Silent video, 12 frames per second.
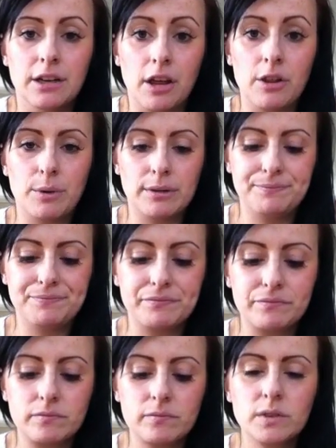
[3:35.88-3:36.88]
Another one,
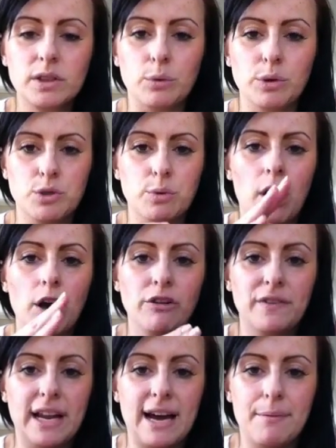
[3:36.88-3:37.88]
which will
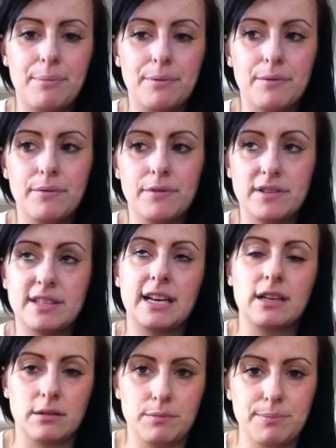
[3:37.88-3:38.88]
overlap. The
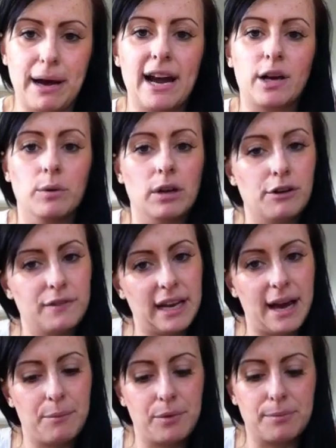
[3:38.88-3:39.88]
second pack will
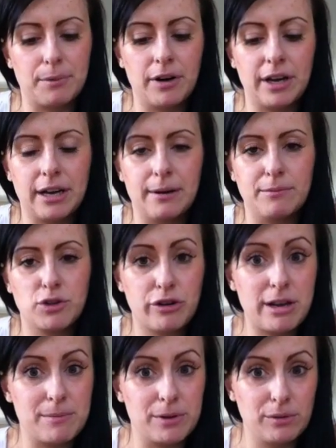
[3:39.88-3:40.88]
overlap with my
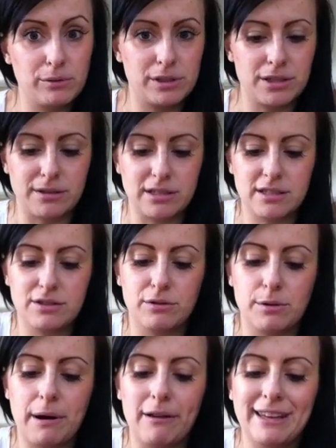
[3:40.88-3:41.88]
treatment, which I'm going to
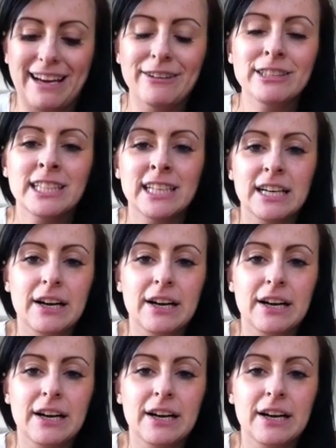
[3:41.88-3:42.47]
talk about now.